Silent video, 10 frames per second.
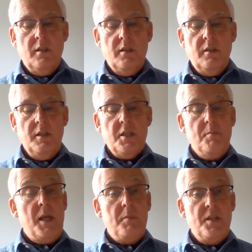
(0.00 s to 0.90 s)
This
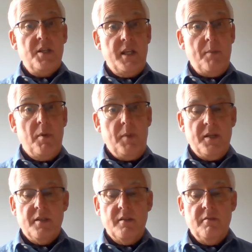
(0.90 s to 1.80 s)
made me sit up a
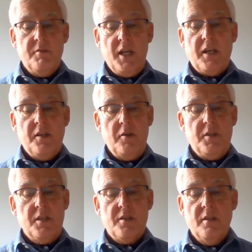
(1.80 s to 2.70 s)
bit and take
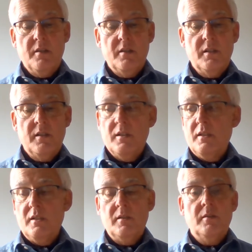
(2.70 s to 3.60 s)
notice.
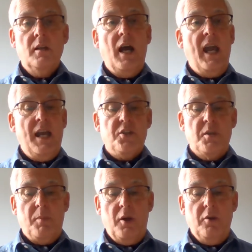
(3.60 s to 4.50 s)
I had
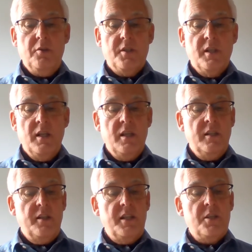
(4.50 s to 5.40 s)
supposed
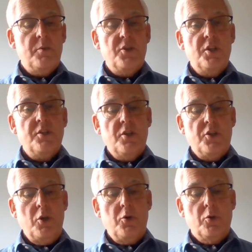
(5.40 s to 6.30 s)
that this was just a
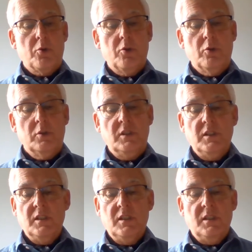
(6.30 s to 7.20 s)
social call,
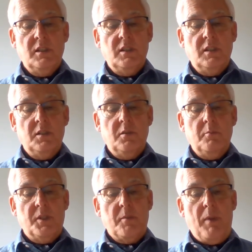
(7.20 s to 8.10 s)

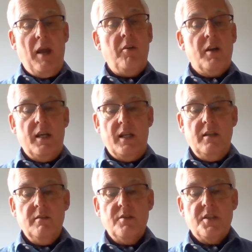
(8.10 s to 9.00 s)
but apparently
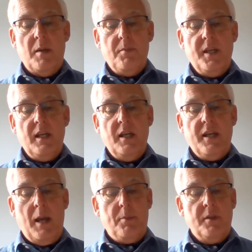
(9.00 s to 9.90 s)
something had
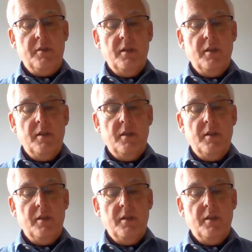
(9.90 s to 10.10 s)
happened